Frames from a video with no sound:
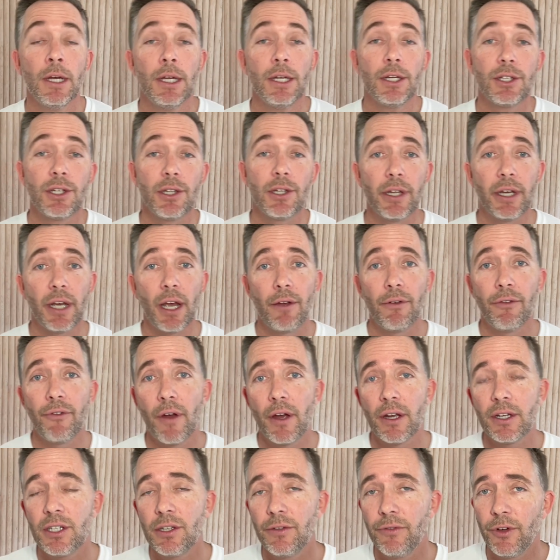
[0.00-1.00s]
So there you go,
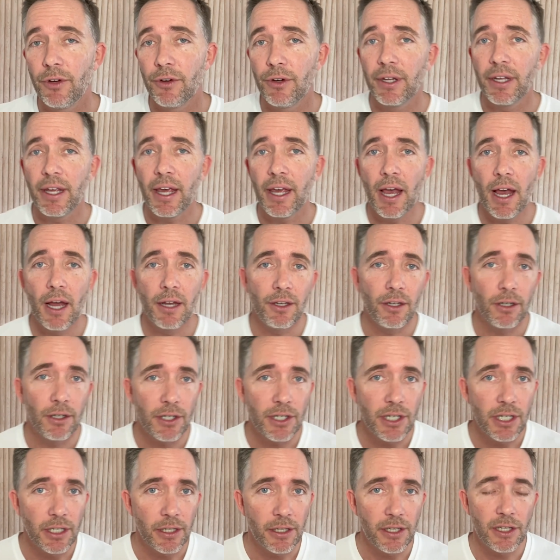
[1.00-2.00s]
folks. If you're an accountant, you're
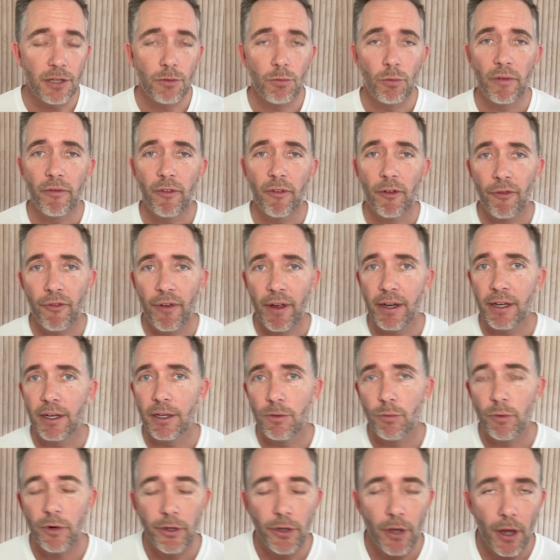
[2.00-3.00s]
listening to this and we've
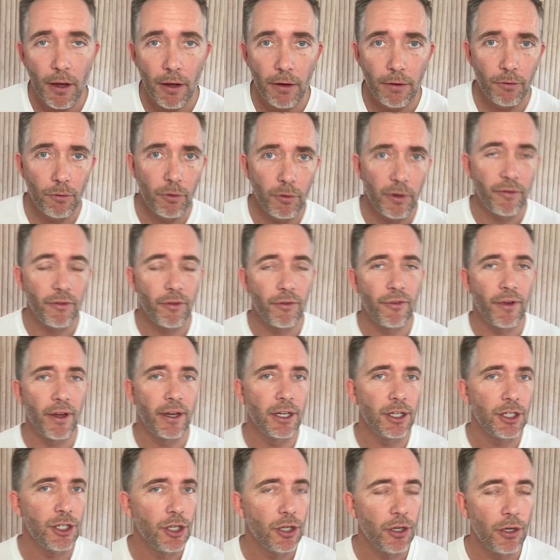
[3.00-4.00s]

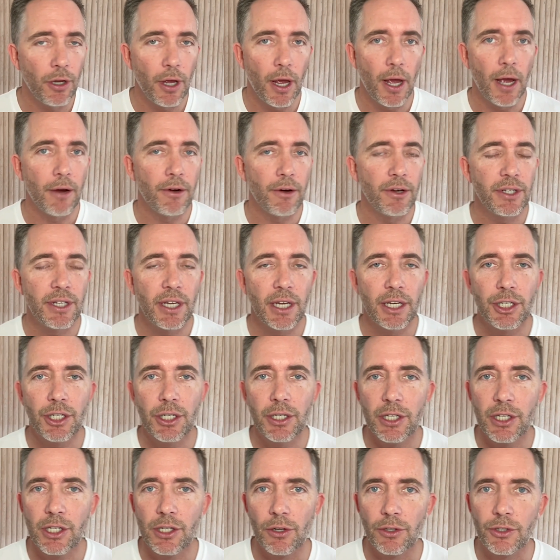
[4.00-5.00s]
offended you, our
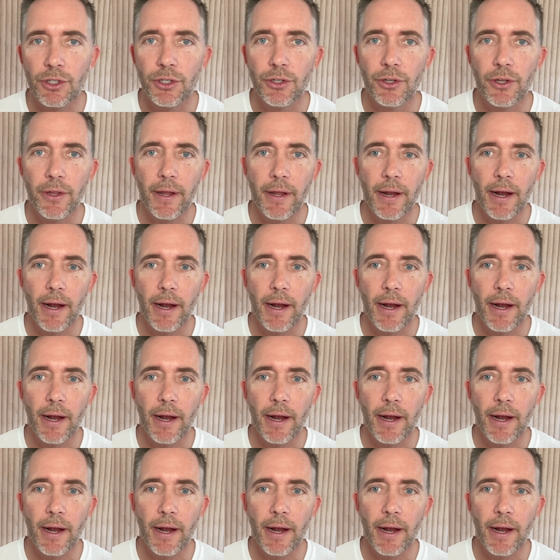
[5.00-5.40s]
intention is not to do that.